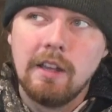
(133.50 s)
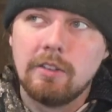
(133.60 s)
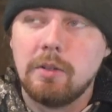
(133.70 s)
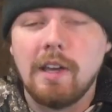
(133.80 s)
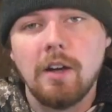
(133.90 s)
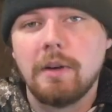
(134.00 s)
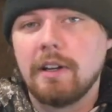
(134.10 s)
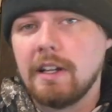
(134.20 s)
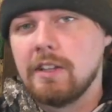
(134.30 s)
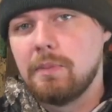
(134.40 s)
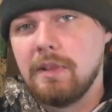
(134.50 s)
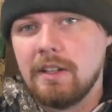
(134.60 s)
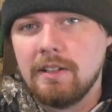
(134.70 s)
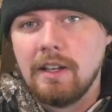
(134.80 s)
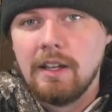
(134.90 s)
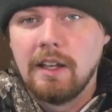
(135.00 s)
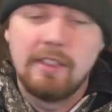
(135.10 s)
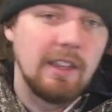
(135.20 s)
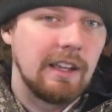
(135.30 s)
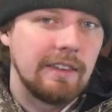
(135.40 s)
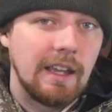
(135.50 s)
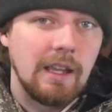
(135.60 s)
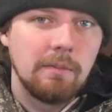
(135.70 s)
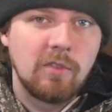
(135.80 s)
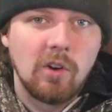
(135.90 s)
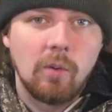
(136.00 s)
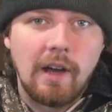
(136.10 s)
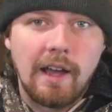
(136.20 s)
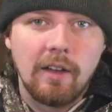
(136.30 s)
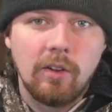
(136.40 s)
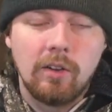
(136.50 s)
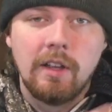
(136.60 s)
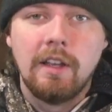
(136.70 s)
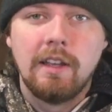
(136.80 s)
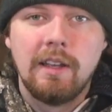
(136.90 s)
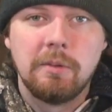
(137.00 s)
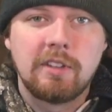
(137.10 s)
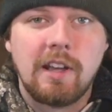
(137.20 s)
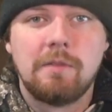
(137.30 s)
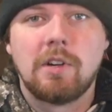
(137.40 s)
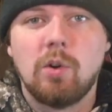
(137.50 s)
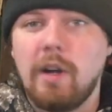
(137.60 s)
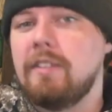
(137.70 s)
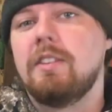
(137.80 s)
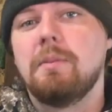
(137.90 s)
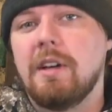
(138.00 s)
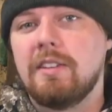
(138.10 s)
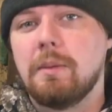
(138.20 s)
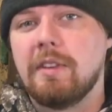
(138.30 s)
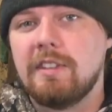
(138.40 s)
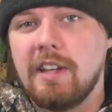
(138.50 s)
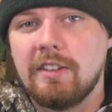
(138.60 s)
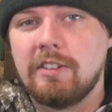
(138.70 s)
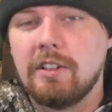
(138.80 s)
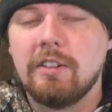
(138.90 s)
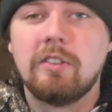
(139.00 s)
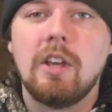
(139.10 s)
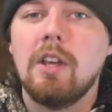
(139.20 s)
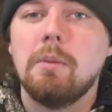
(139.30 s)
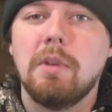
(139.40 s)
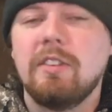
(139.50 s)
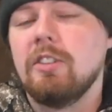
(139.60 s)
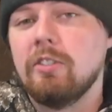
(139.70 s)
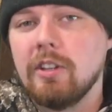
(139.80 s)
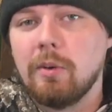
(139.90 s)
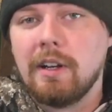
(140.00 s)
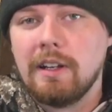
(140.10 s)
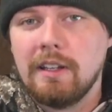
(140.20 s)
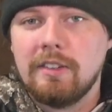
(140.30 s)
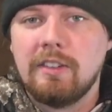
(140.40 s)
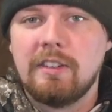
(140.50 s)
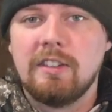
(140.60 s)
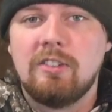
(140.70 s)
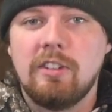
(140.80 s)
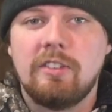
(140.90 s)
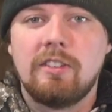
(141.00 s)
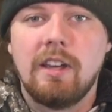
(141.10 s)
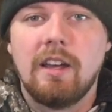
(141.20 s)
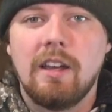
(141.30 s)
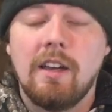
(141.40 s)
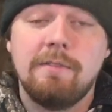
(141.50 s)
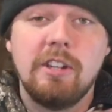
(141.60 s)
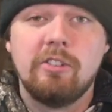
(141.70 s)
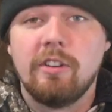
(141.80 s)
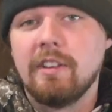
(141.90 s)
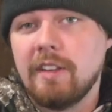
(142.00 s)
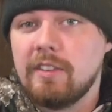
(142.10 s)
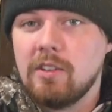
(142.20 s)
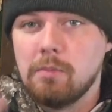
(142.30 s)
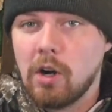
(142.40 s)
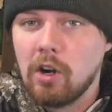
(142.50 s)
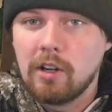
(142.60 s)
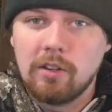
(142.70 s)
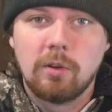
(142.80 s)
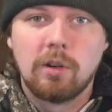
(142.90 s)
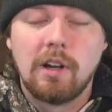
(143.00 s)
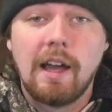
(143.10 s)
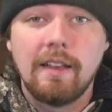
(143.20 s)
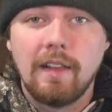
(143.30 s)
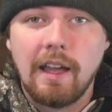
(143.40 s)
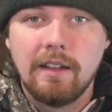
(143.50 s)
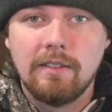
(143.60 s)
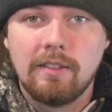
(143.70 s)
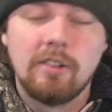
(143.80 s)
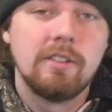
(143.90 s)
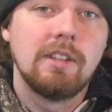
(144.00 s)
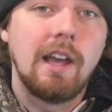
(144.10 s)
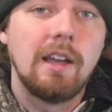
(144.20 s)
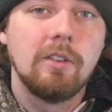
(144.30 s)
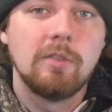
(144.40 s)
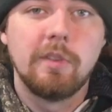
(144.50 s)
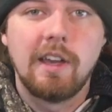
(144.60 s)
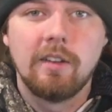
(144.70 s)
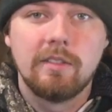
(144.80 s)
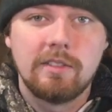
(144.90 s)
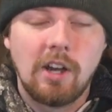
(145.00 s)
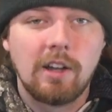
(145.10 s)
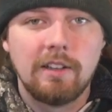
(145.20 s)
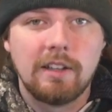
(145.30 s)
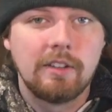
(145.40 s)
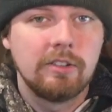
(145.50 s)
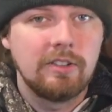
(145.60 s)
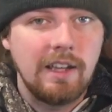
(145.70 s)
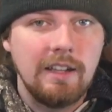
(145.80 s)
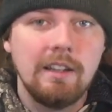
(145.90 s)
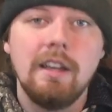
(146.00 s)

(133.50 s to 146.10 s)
So tile marking has been a thing in the game for a while. It was kind of requested by some of the testers, but essentially what it is it's just a feature that lets you mark or highlight certain tiles without toggling their state.